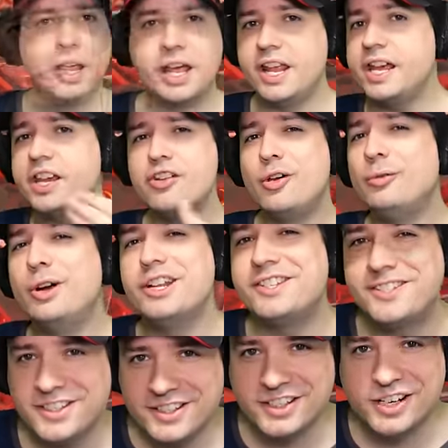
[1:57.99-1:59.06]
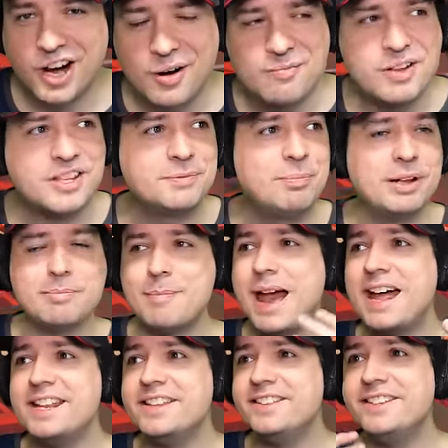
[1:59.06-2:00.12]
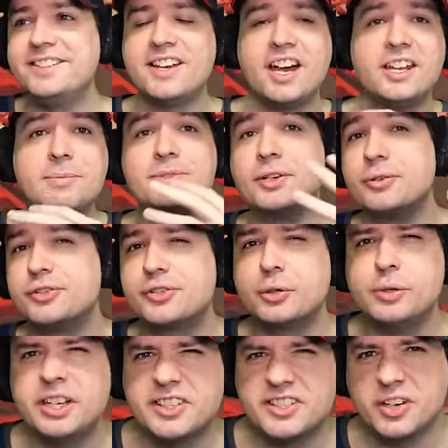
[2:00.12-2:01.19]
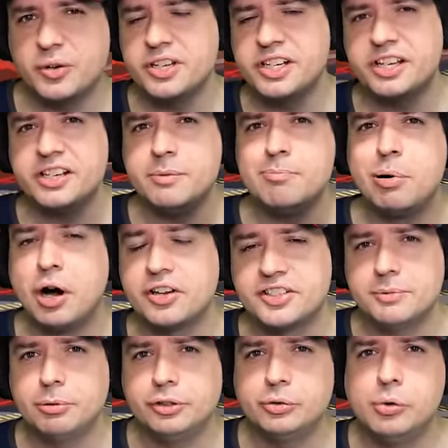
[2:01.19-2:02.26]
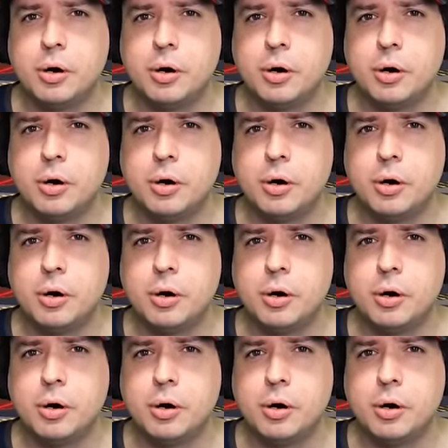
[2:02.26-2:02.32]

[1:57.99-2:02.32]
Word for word: And I can already see the comments, but Manni, these items are so exotic and impossible to